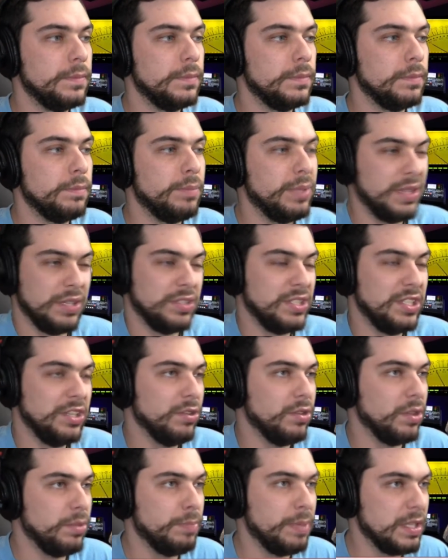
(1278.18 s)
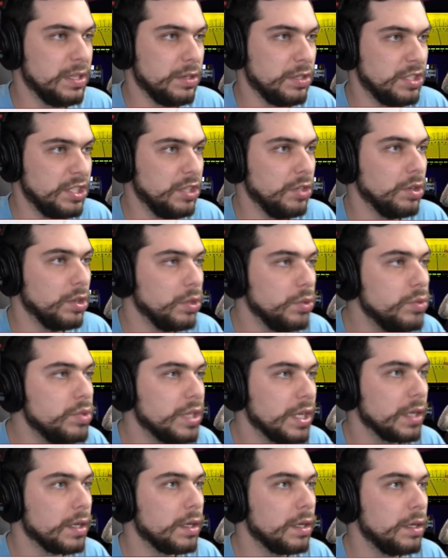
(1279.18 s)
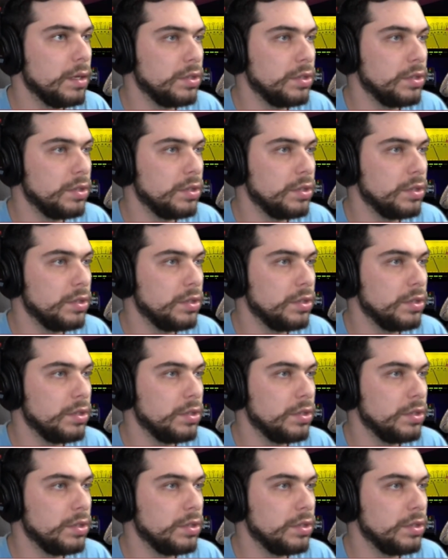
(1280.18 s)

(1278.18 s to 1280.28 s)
But you're still losing.